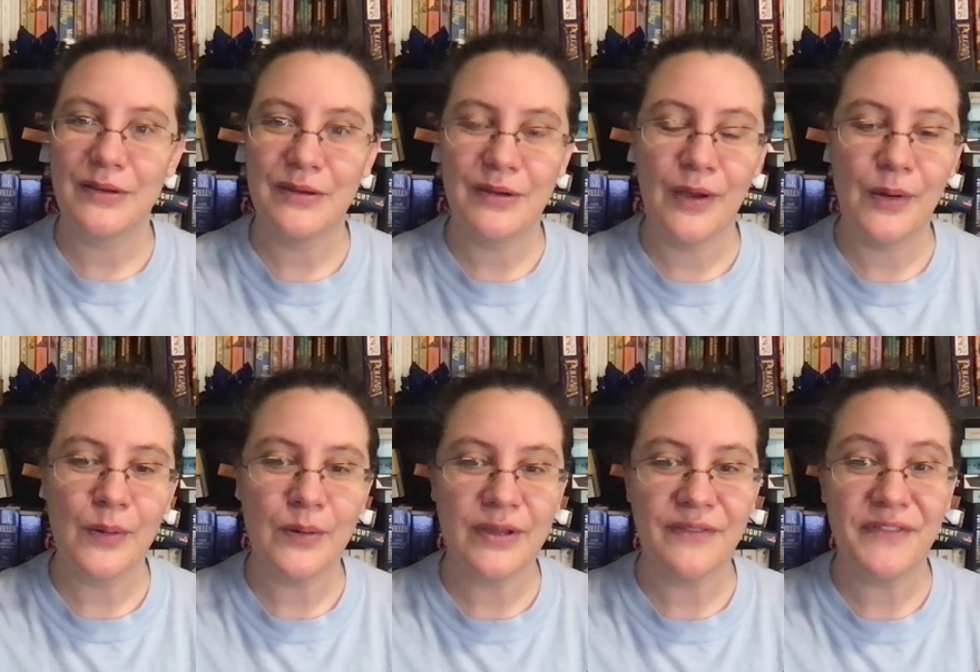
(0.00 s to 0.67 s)

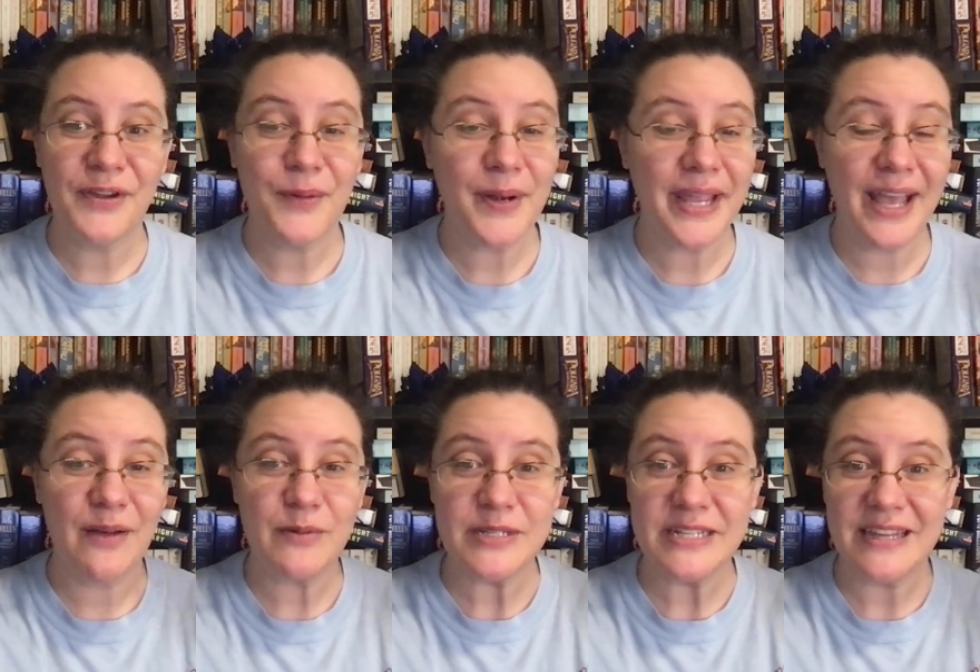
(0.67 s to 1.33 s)
go give you an
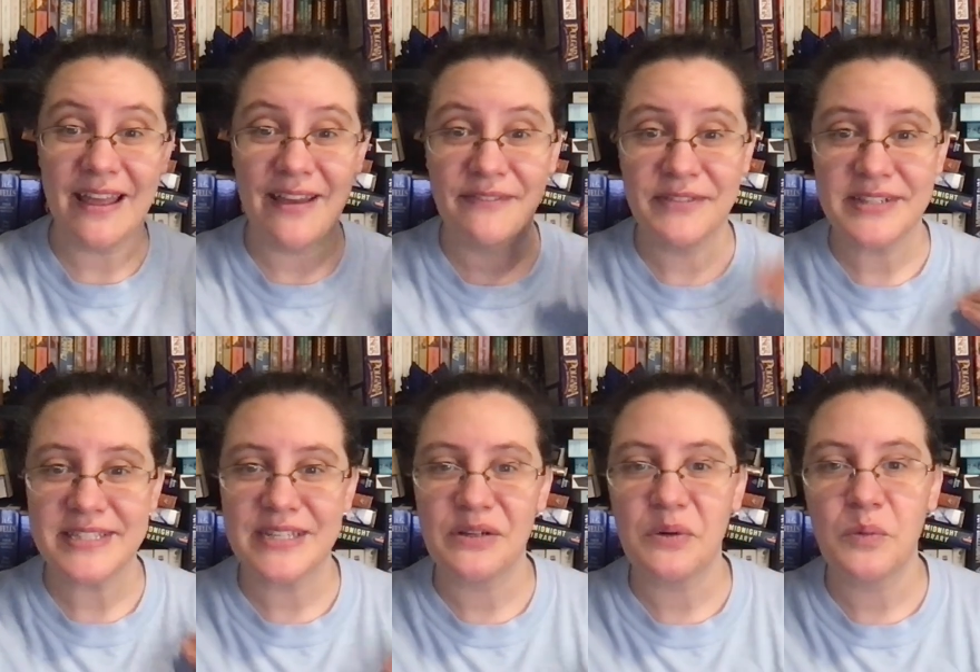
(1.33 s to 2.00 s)
accounting of every
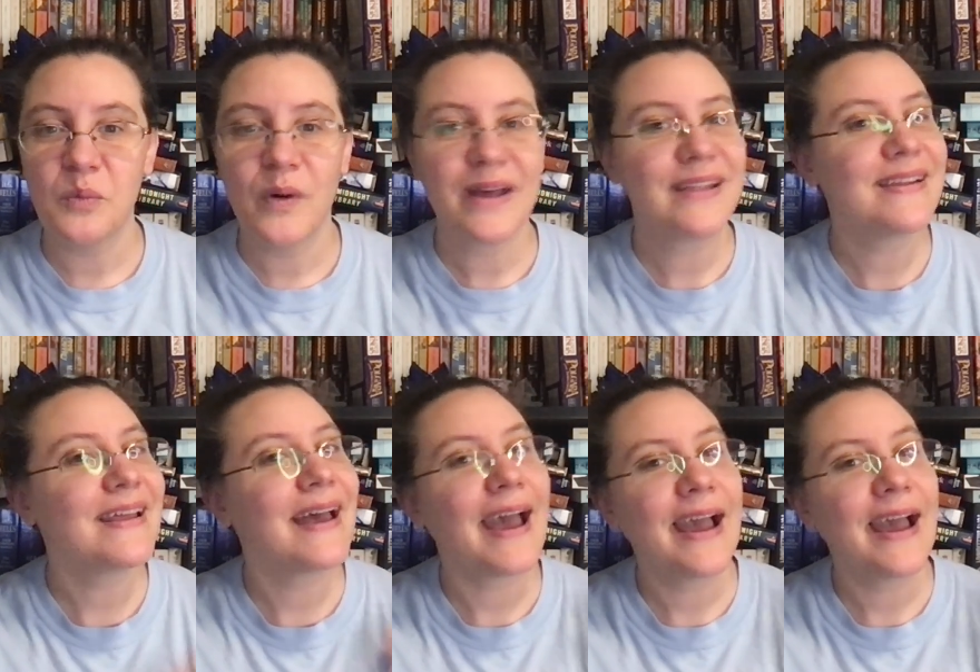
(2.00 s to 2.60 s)
single one.